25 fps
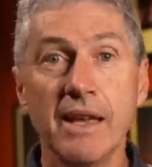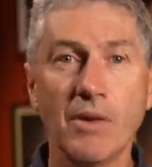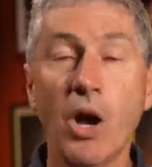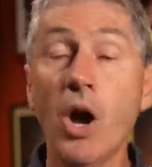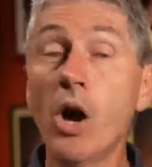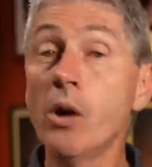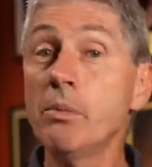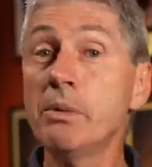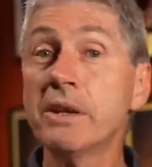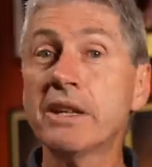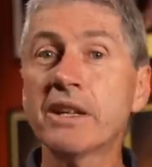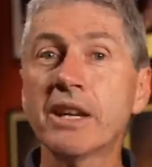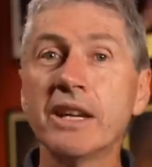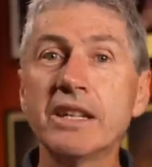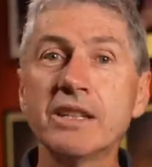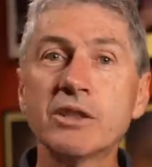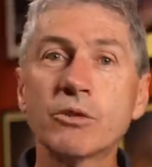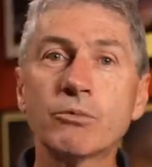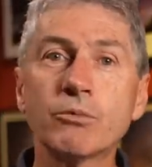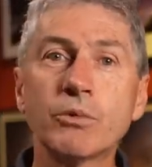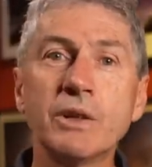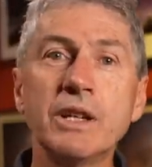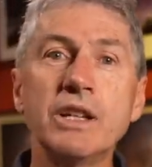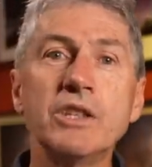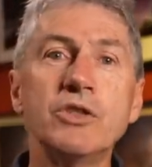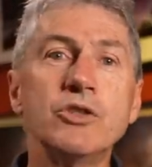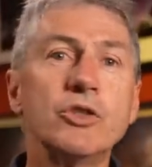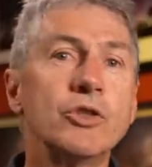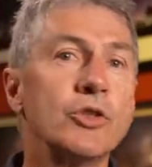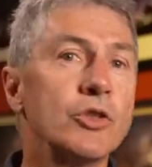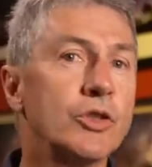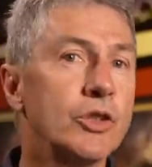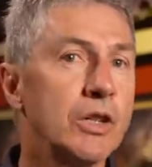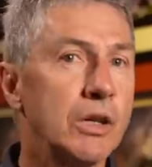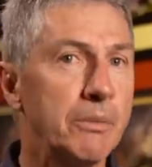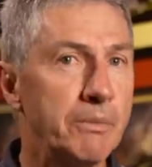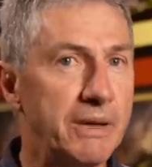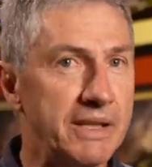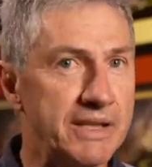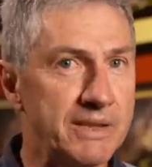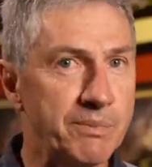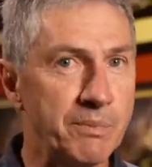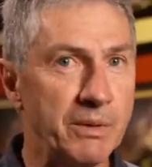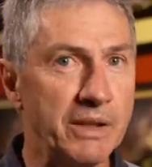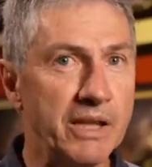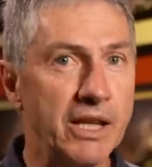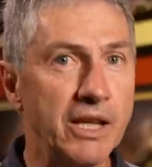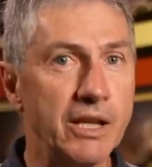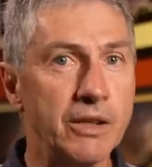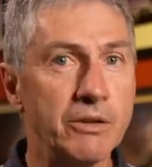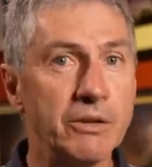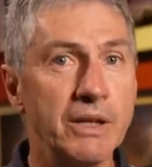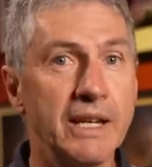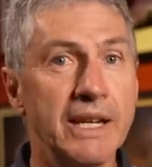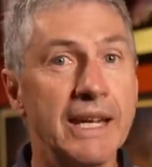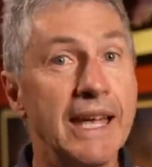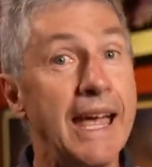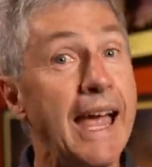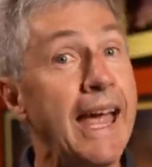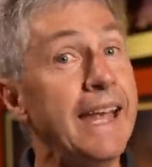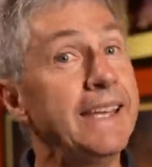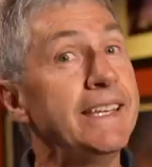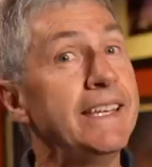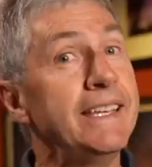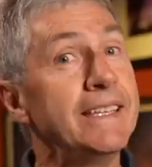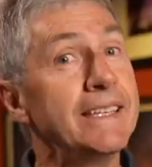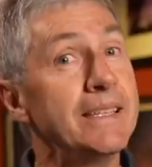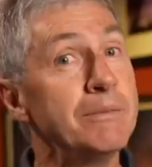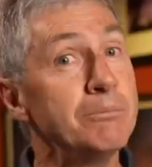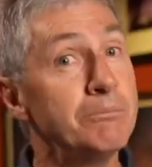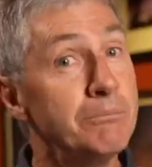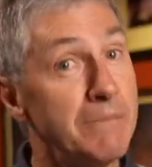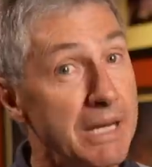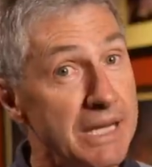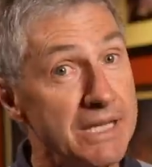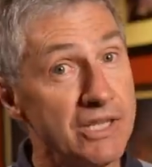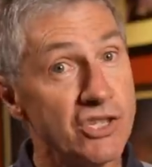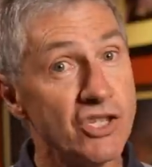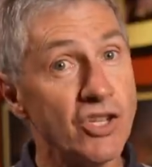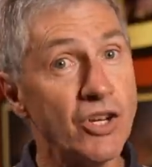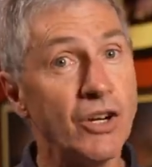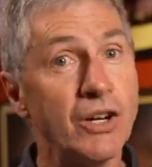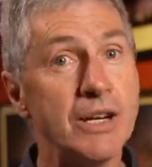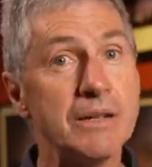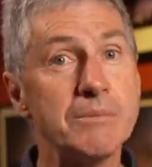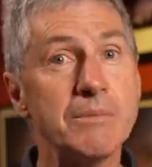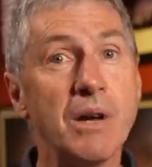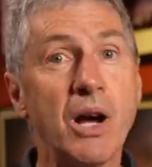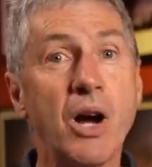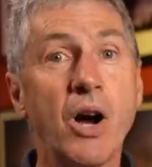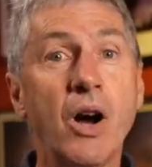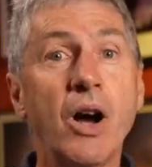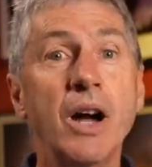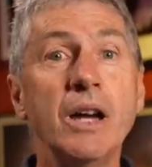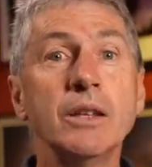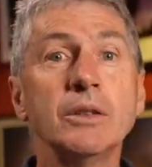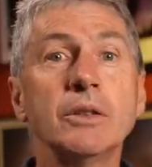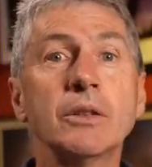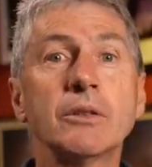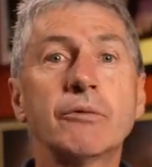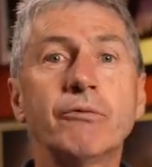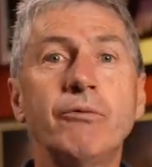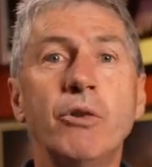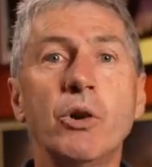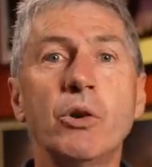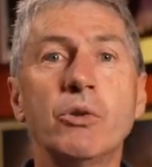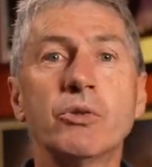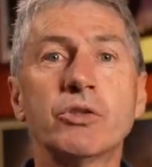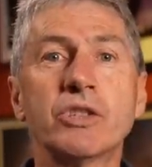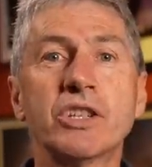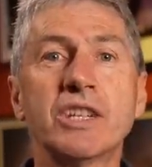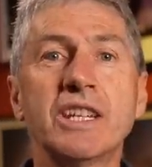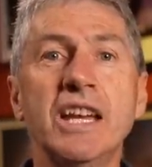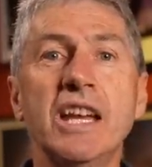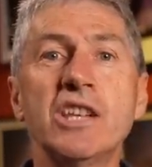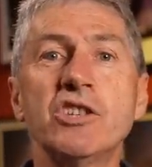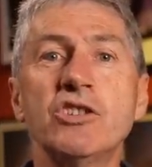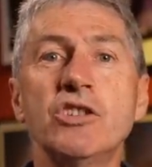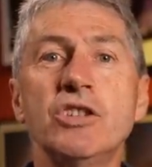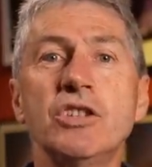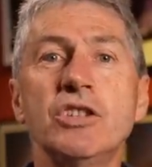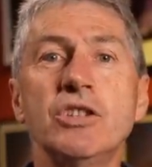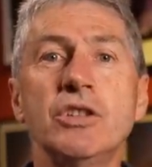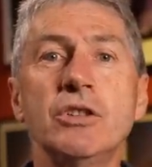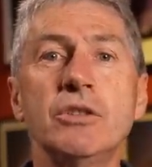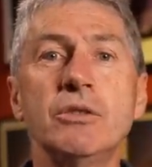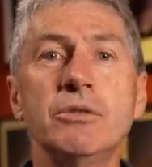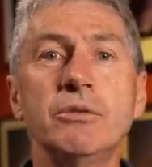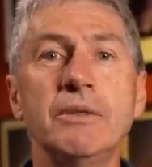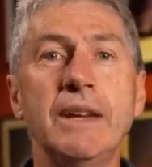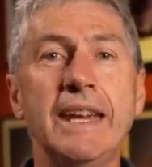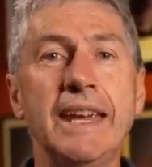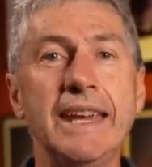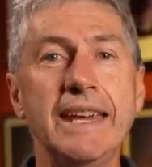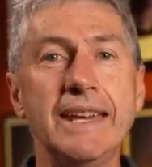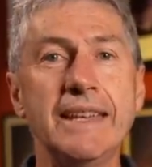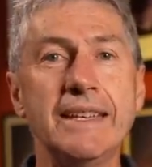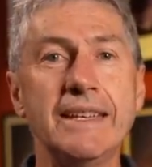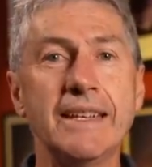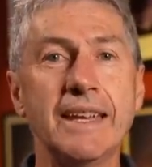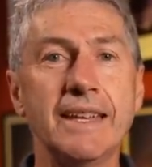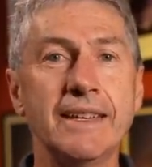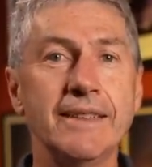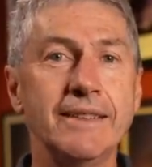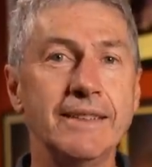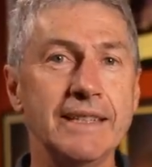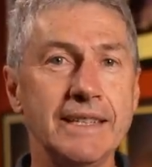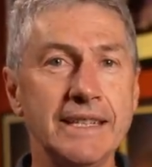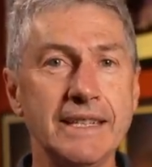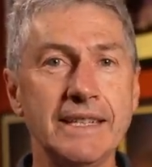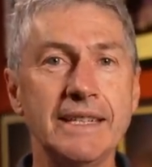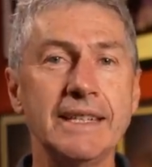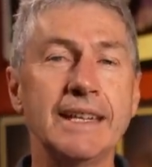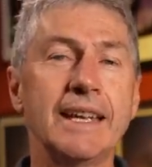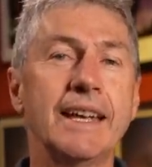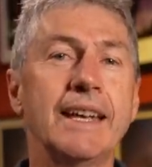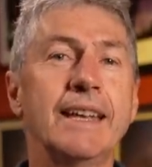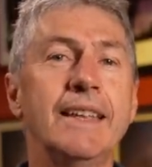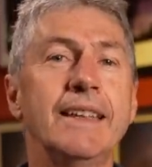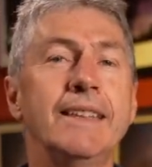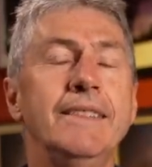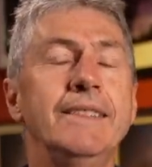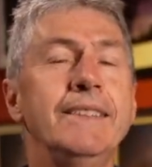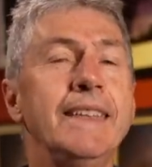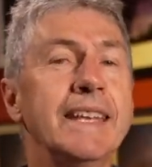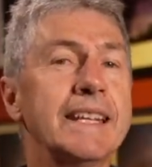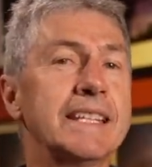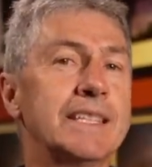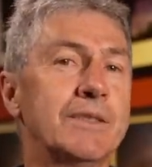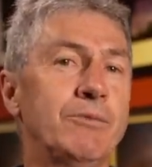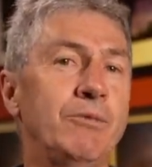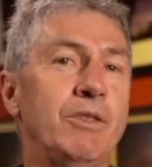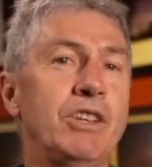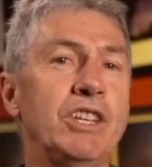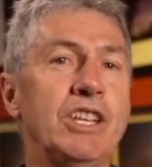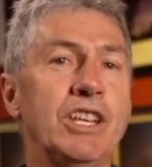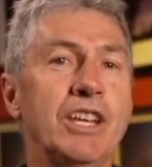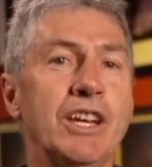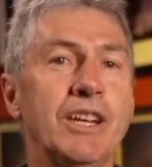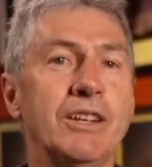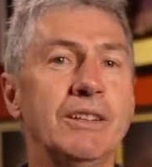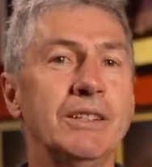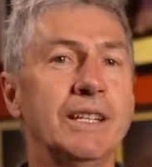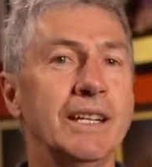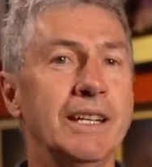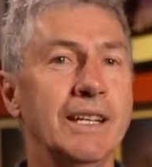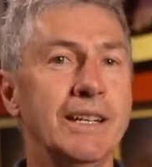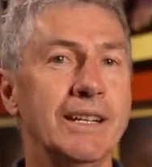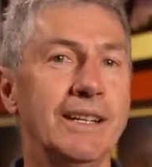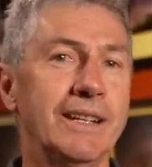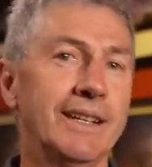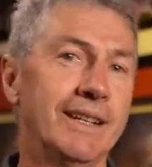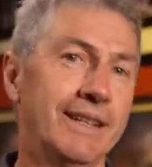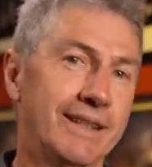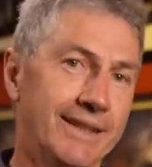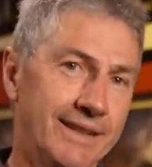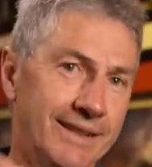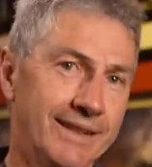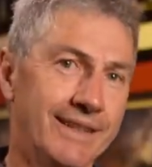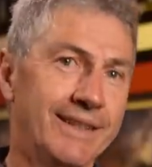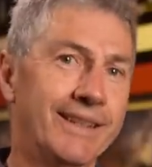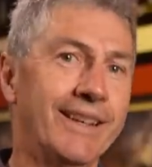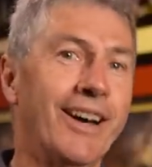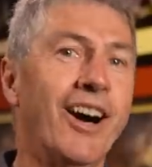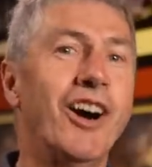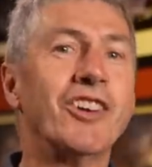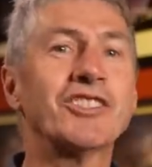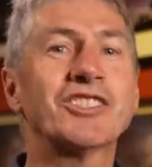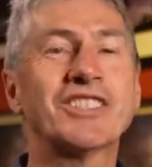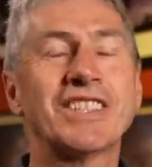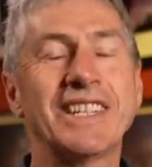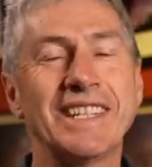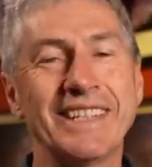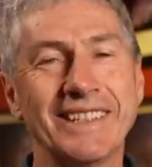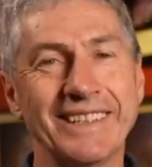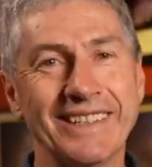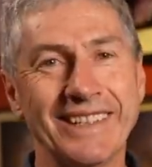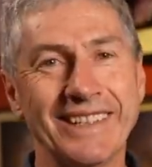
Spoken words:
I'll be keen to read your comments below. And in the meantime, I look forward to catching you in the next video. I'll see you